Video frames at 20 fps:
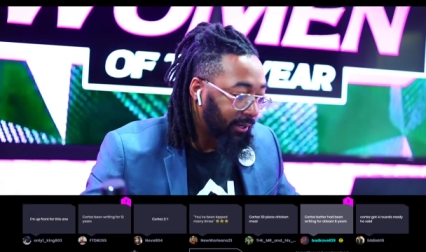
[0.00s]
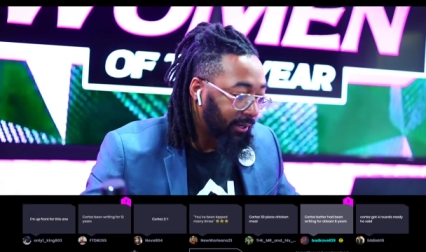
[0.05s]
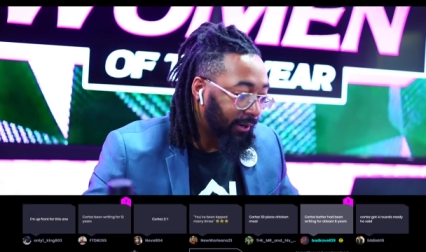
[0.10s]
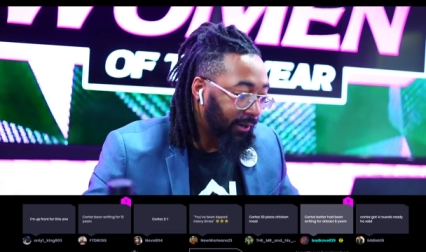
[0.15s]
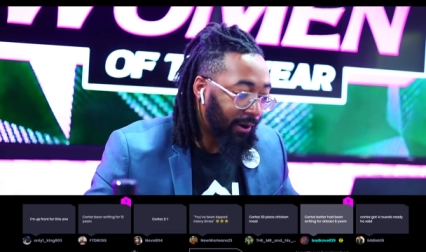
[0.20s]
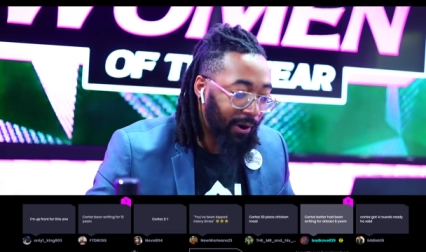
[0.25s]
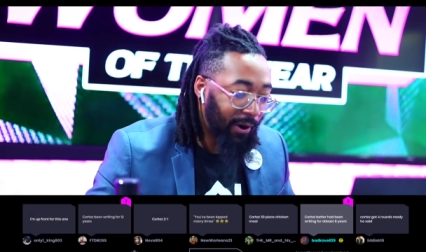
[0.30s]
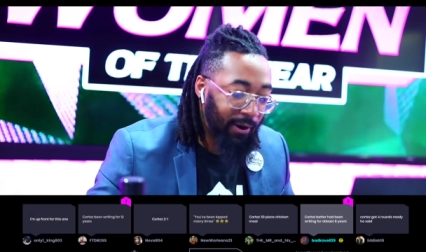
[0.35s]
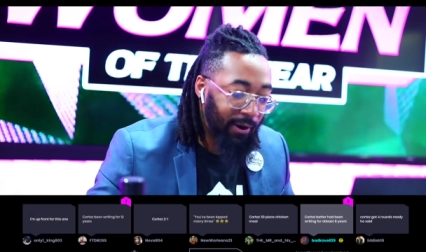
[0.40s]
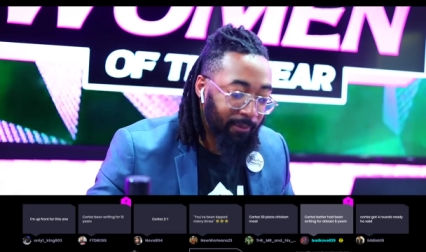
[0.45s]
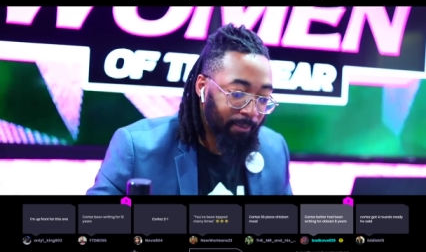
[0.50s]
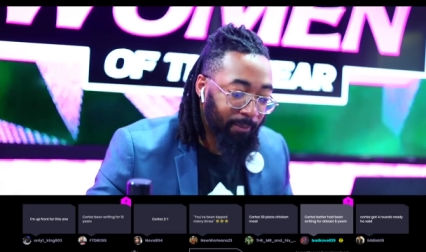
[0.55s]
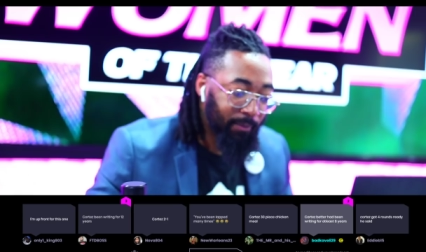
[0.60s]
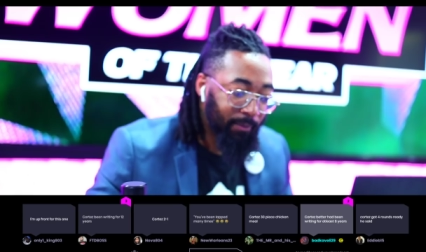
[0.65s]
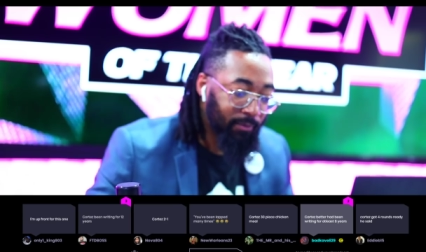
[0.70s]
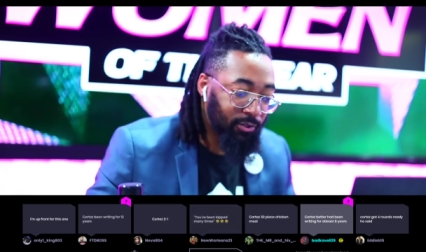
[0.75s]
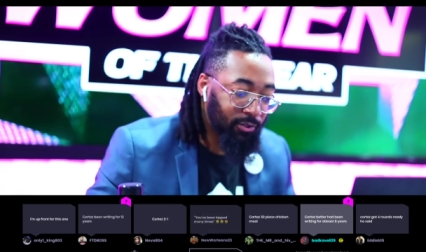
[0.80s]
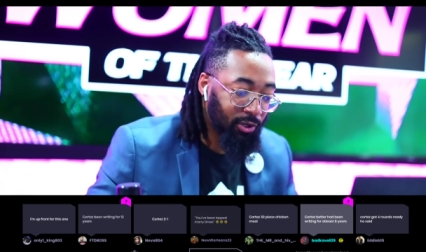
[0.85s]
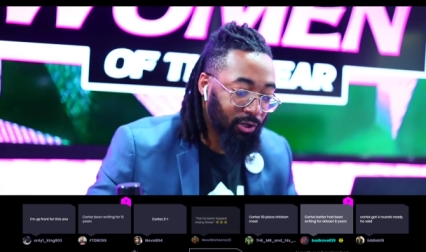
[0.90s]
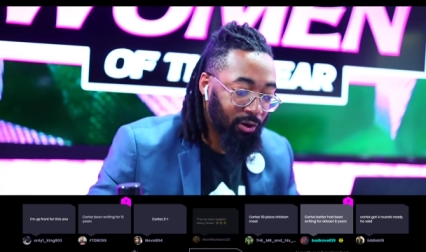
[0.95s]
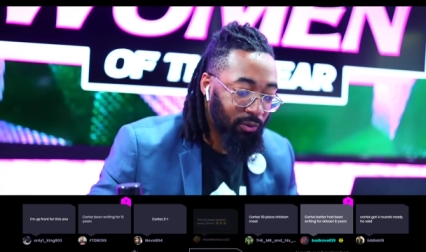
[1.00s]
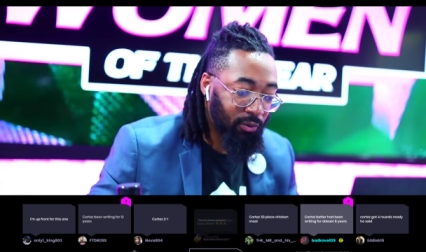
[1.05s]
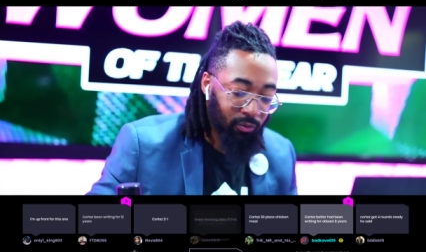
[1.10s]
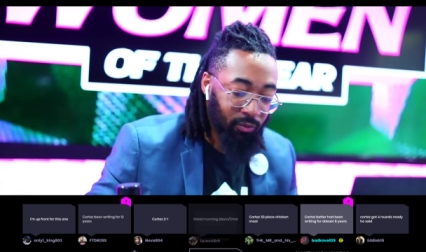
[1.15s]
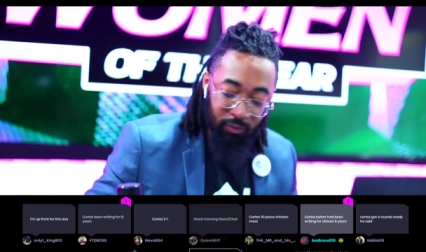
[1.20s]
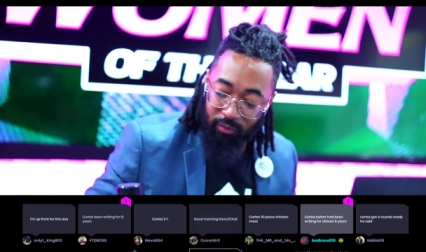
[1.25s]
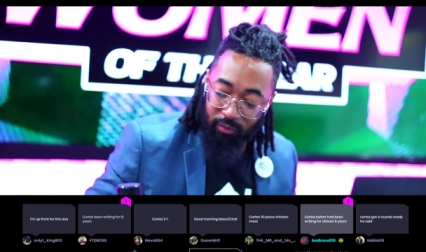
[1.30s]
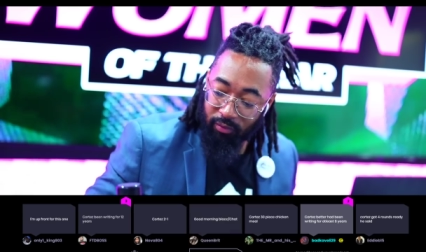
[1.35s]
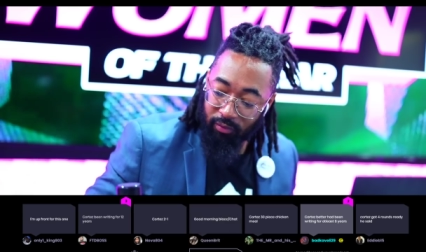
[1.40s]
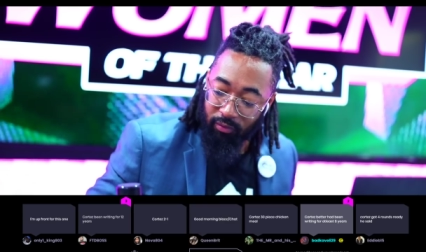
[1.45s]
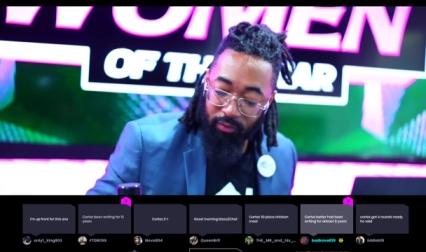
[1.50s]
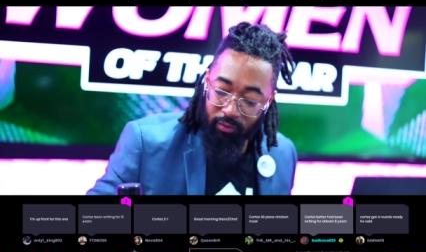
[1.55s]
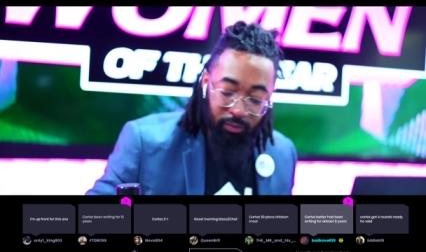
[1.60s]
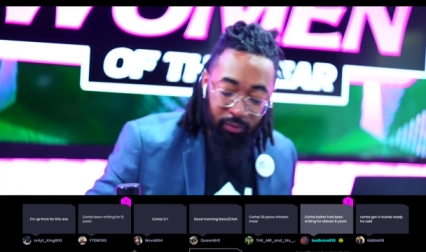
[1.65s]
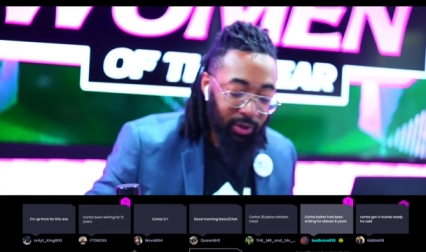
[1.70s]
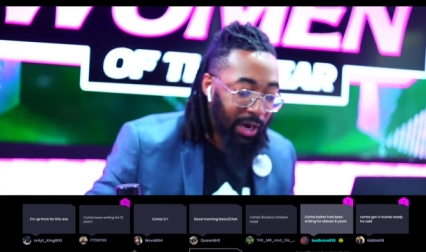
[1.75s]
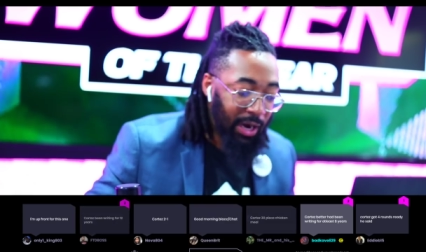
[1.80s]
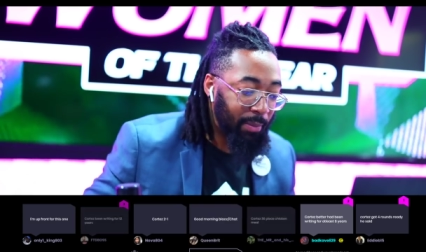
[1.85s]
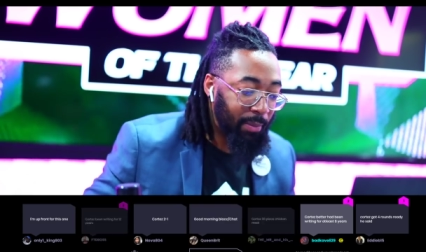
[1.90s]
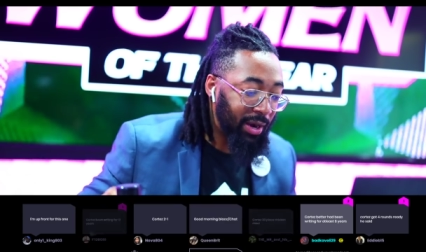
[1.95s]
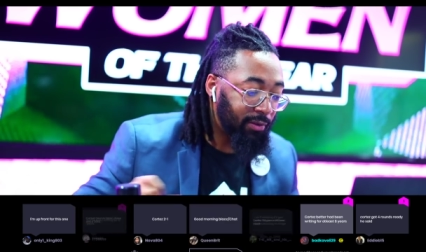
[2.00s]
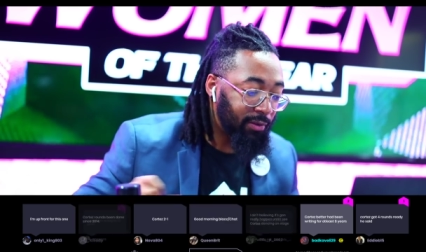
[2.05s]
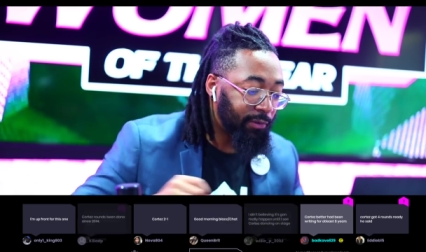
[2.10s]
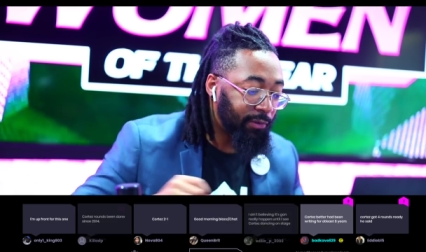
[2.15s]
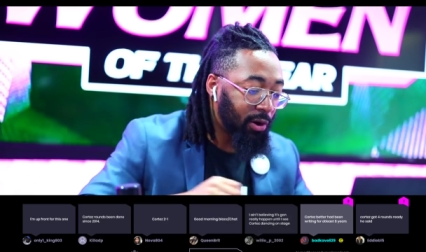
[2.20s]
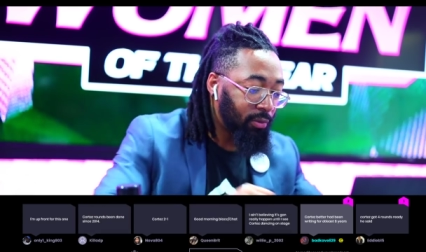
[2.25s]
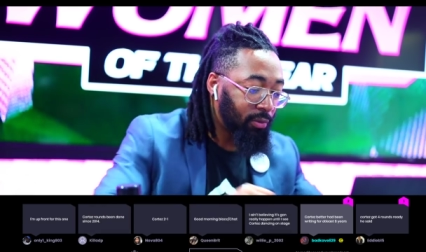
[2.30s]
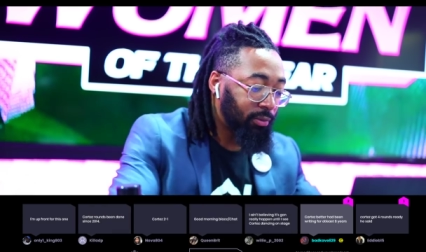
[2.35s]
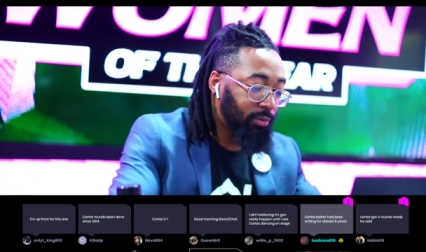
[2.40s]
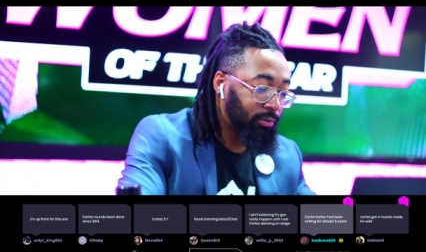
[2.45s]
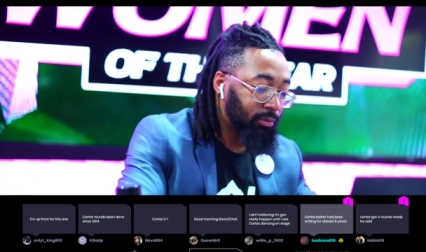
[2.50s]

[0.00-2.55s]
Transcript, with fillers: All right, so everybody vote.